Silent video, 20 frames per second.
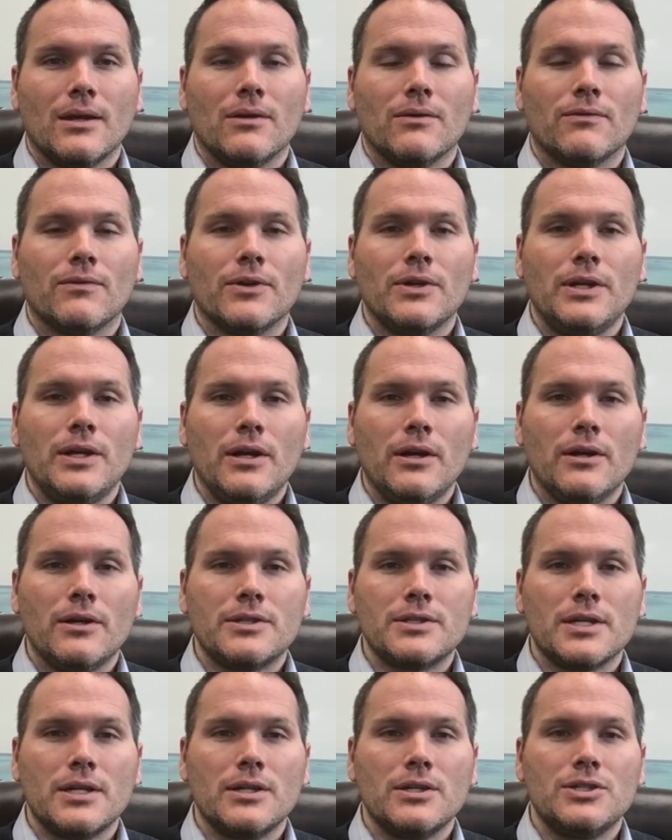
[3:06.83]
For
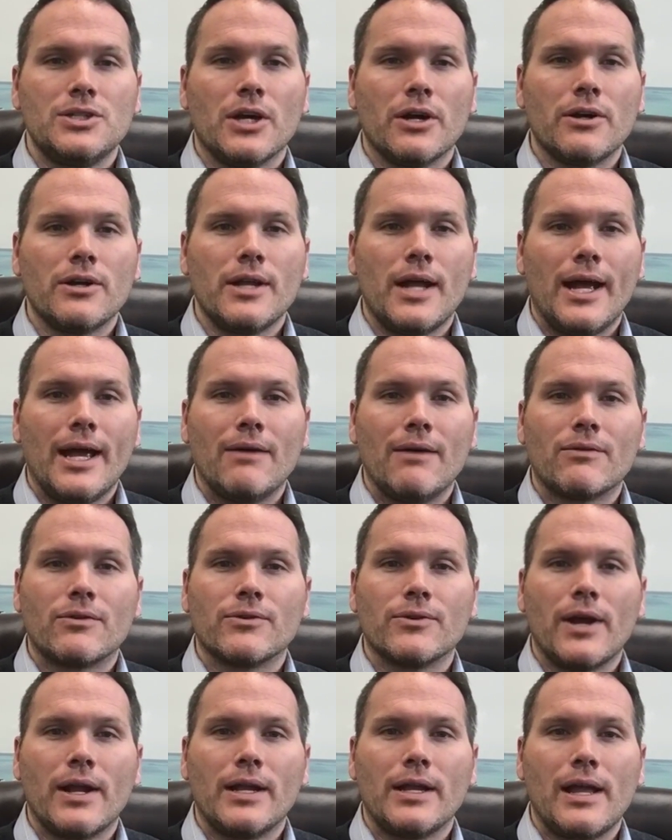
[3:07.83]
years, Jared and I have
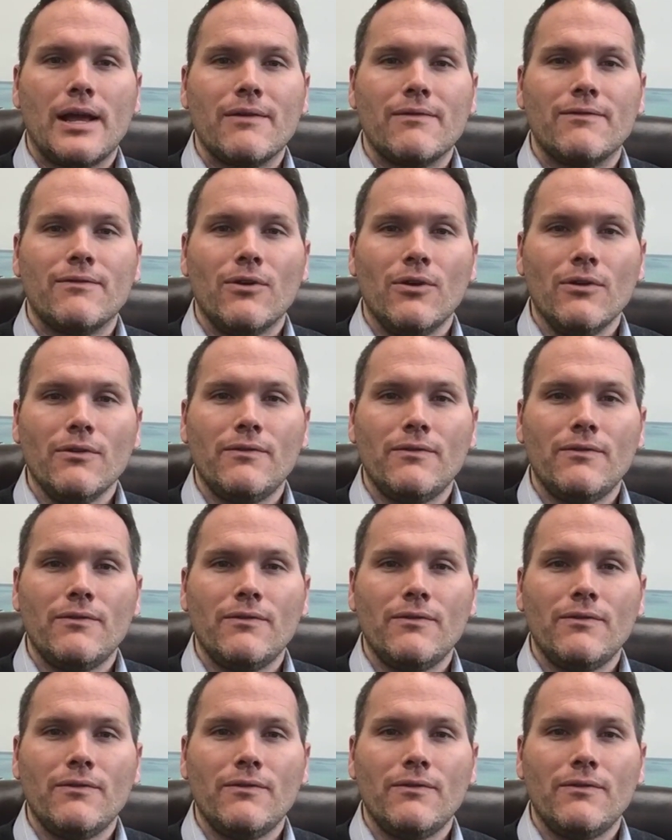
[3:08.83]
created a full